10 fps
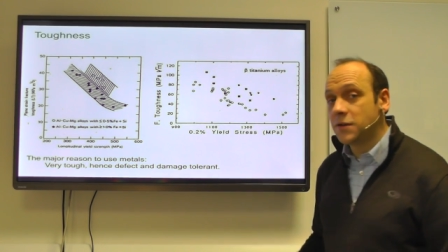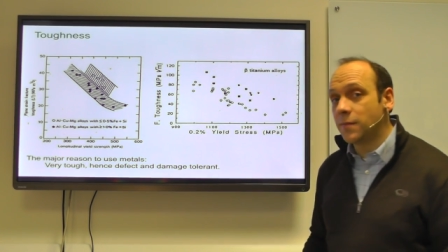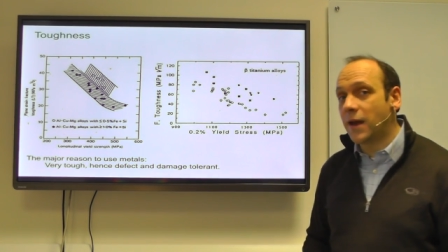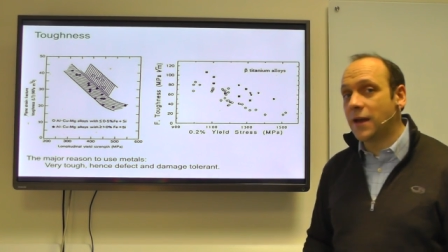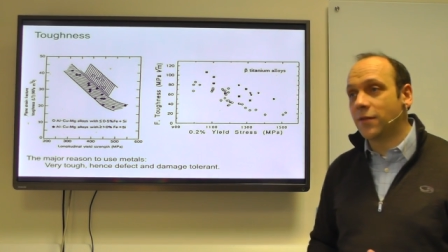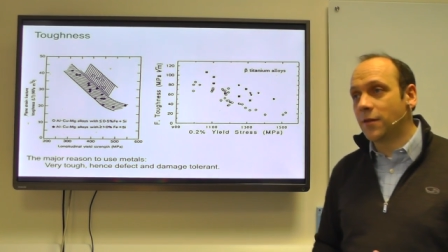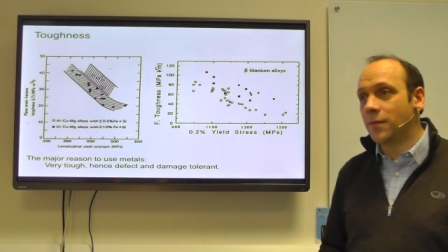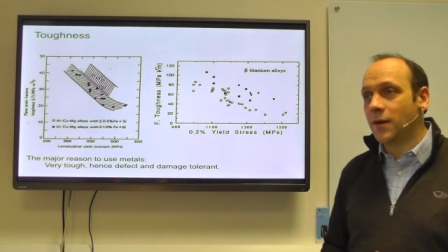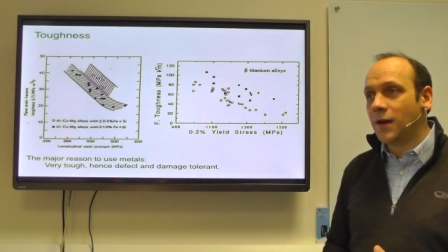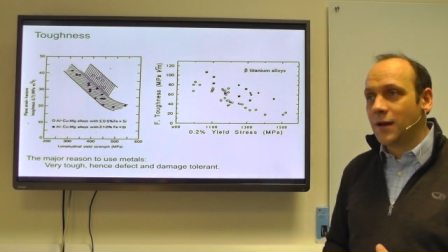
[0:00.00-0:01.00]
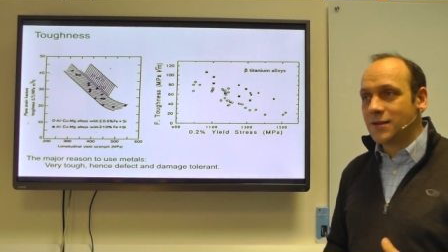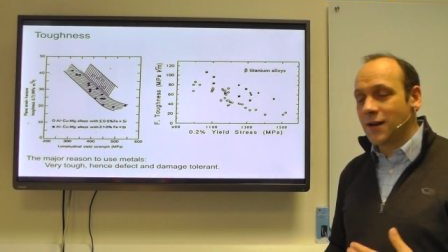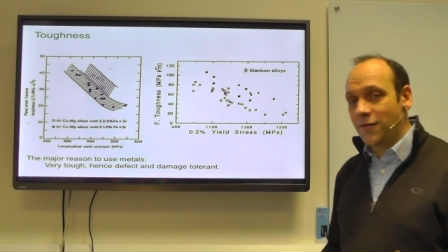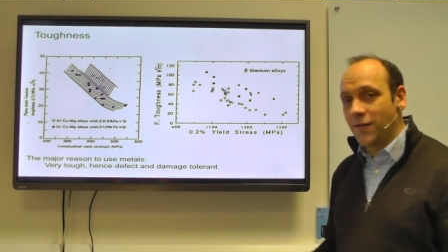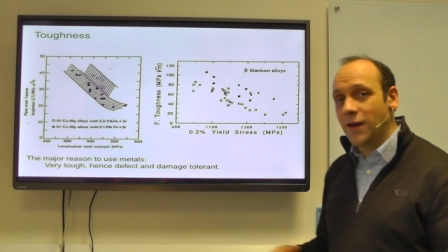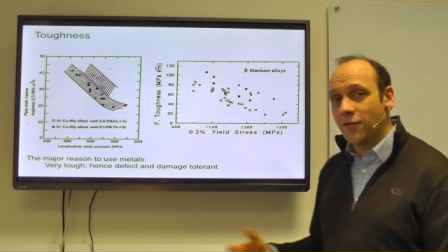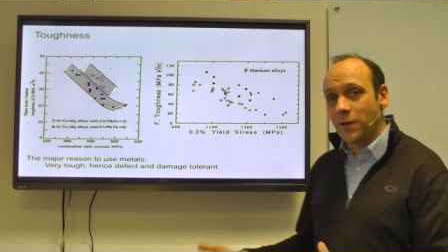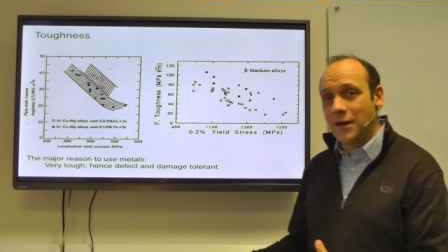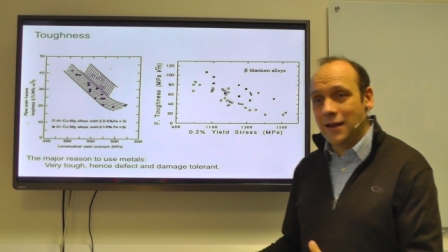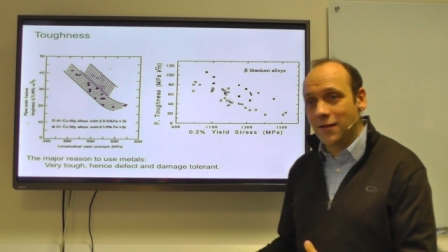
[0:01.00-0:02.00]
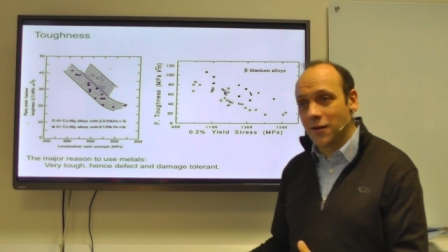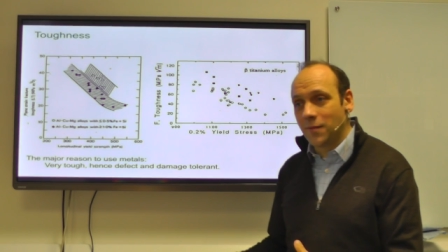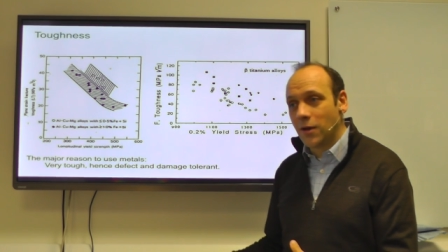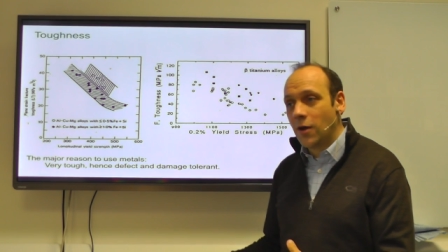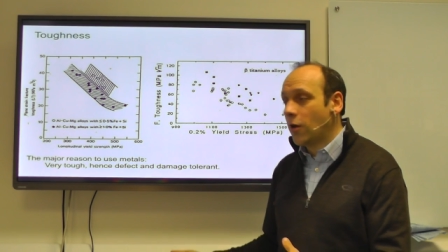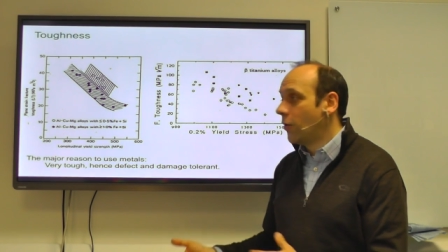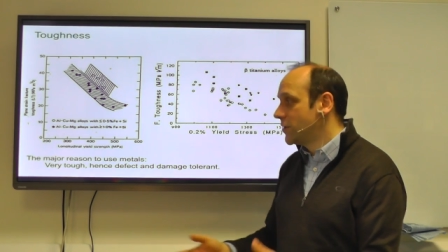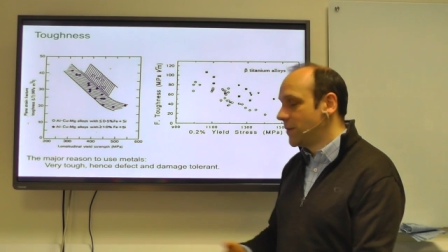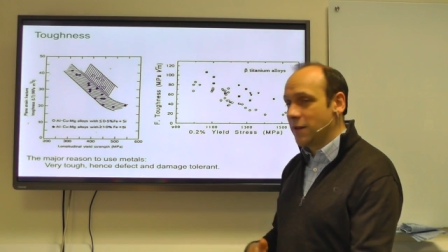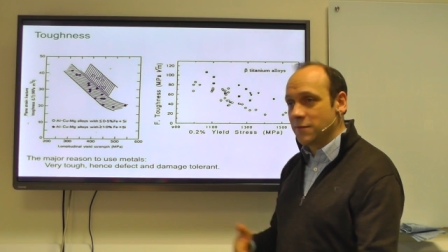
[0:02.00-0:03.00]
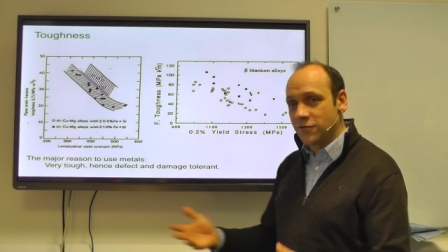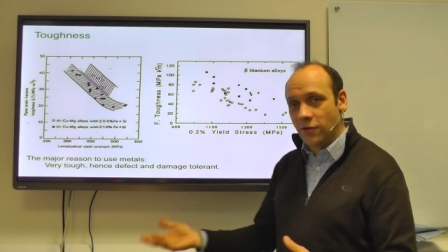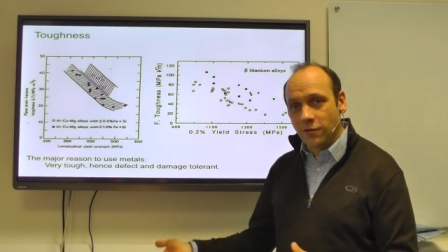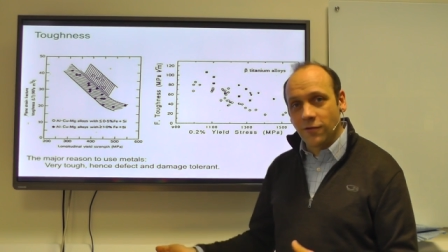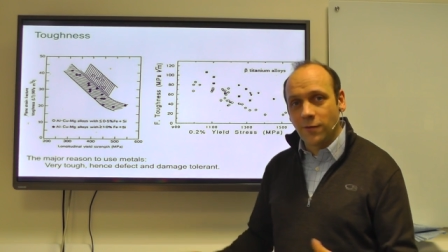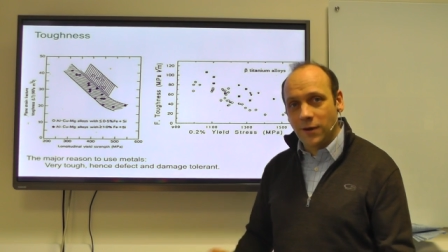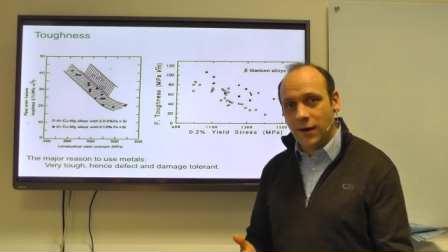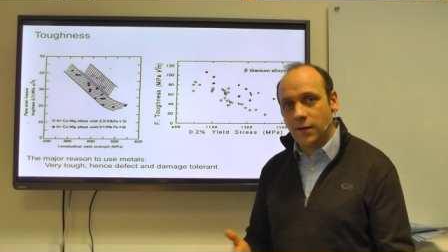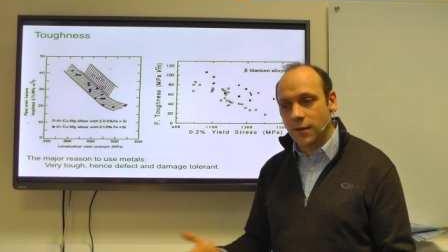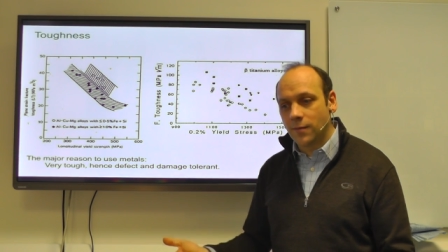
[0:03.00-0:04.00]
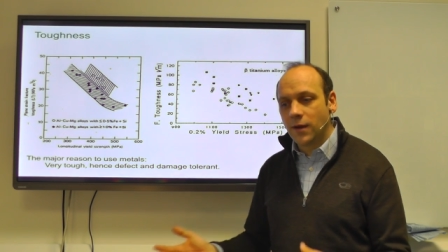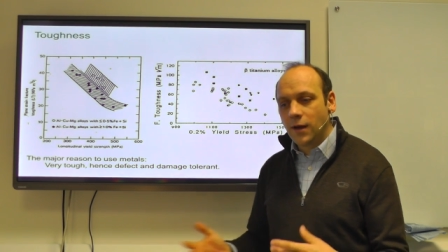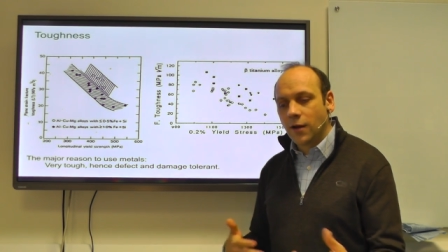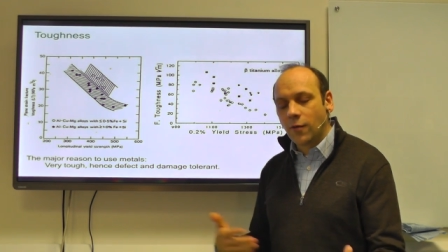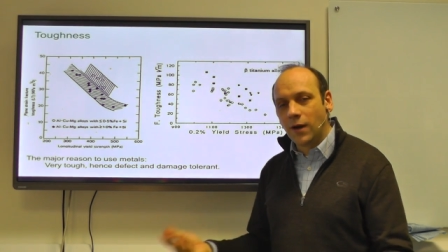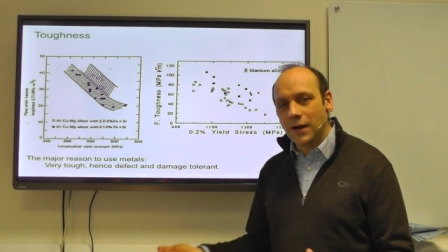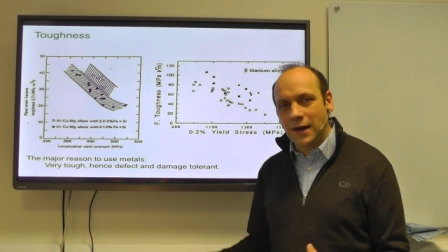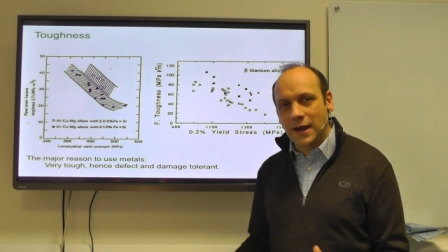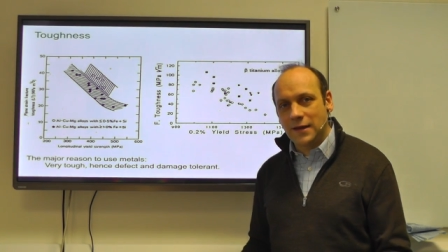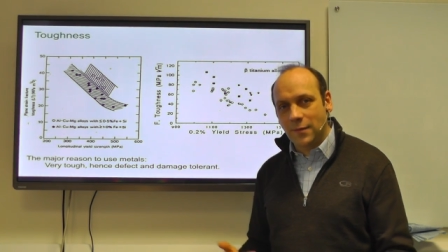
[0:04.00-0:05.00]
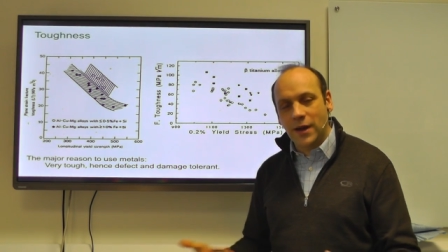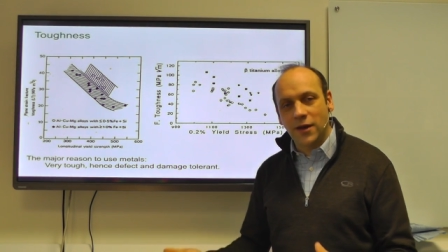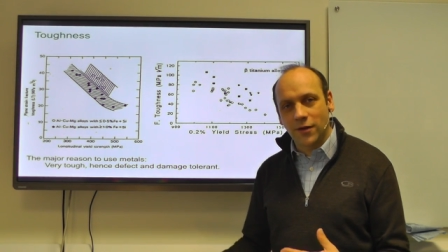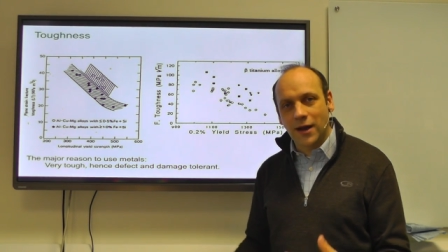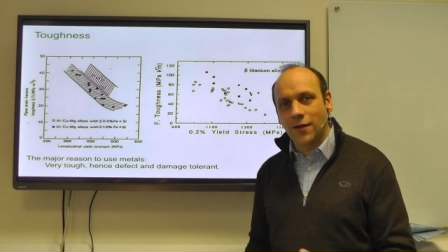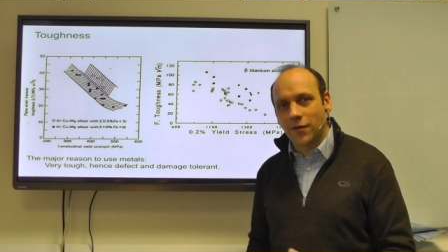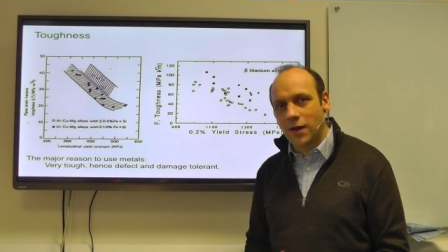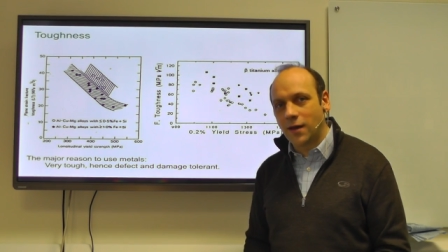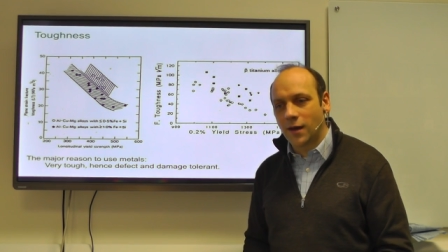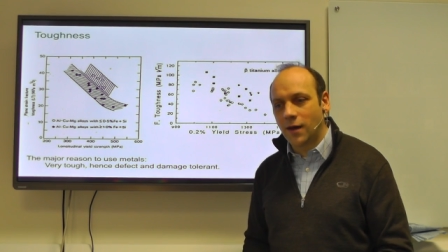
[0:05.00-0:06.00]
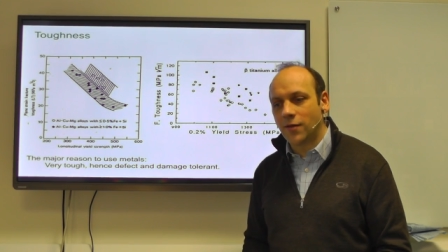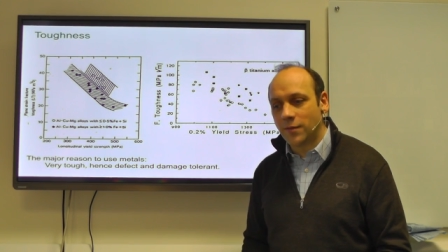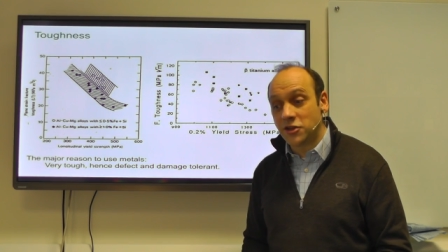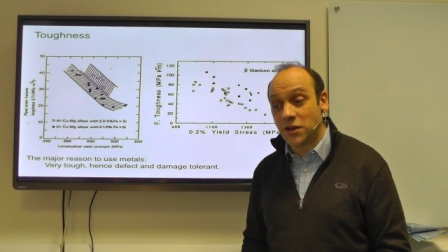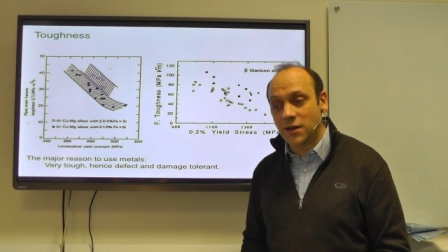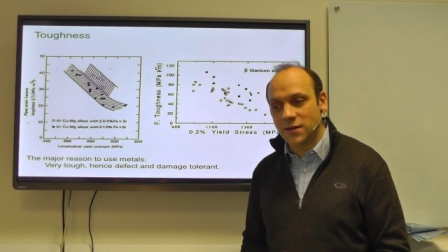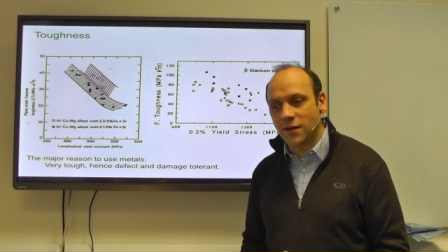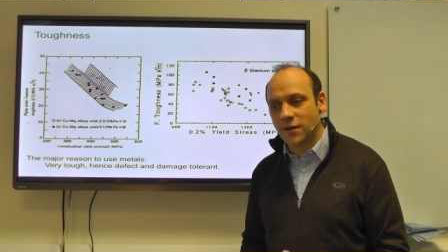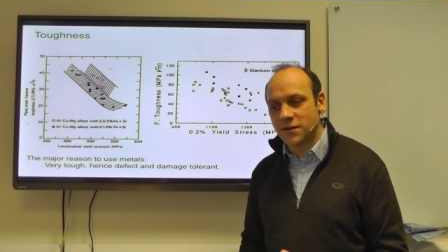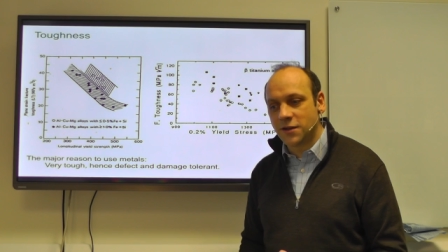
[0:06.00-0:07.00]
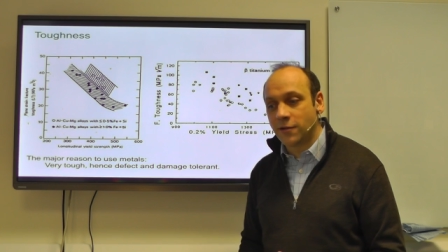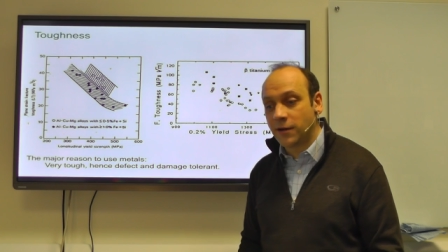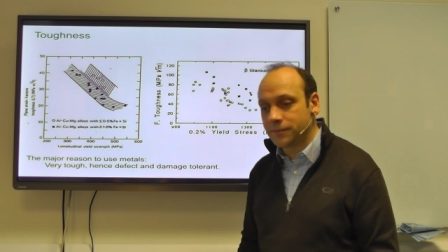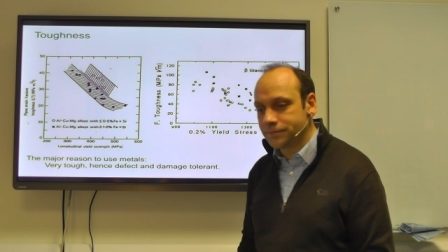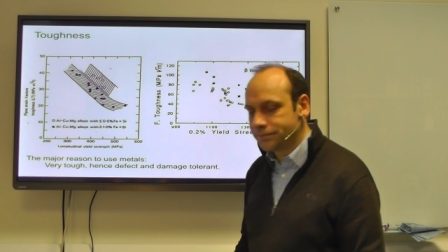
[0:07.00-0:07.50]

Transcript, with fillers: to make them tougher if we need them or to make them stronger if we need them, quite late depending on how the, uh, the machine design is doing.